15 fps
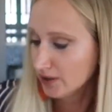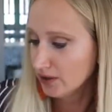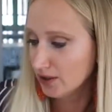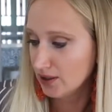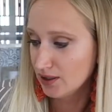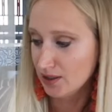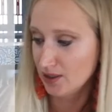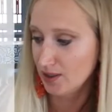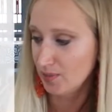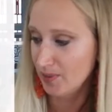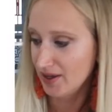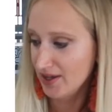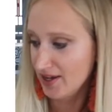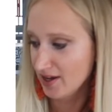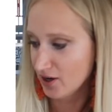
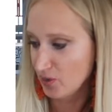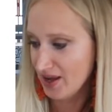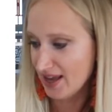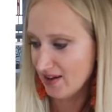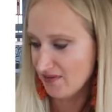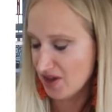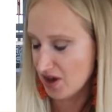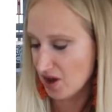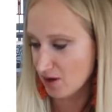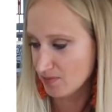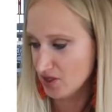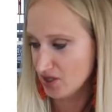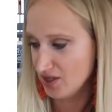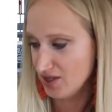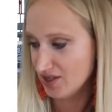But here we have the
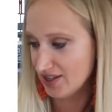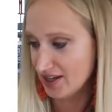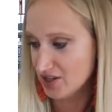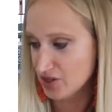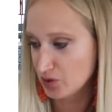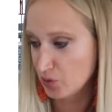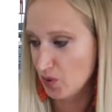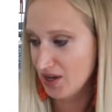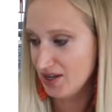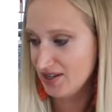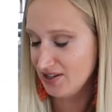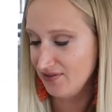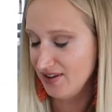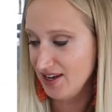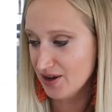options. I just went
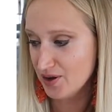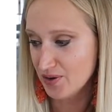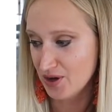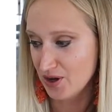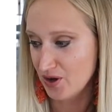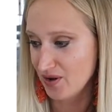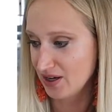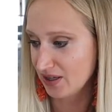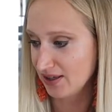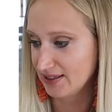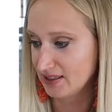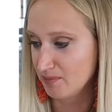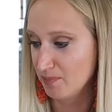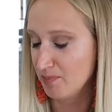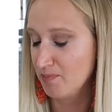into VOO and
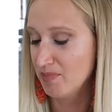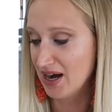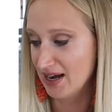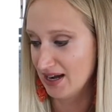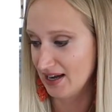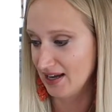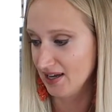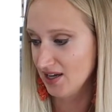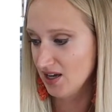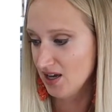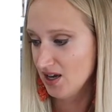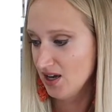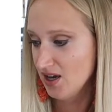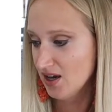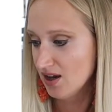clicked buy.
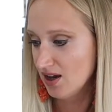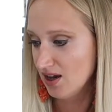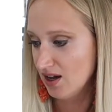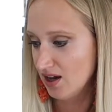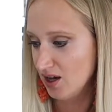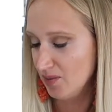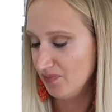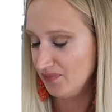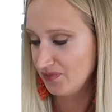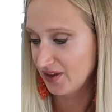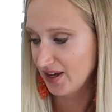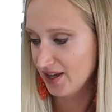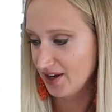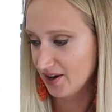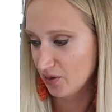
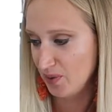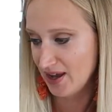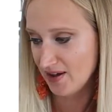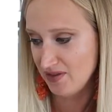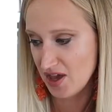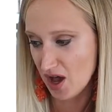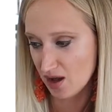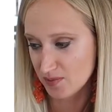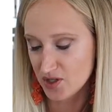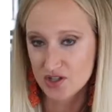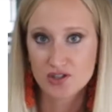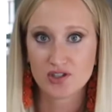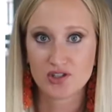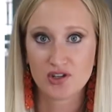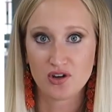Here we have the
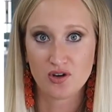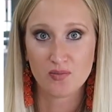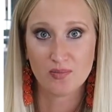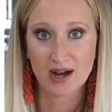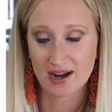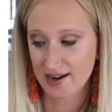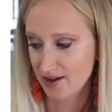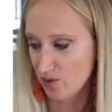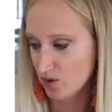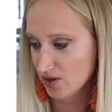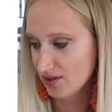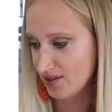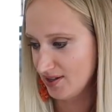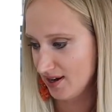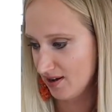options to buy or
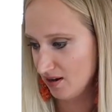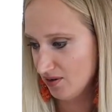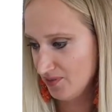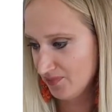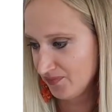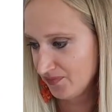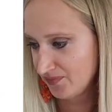sell,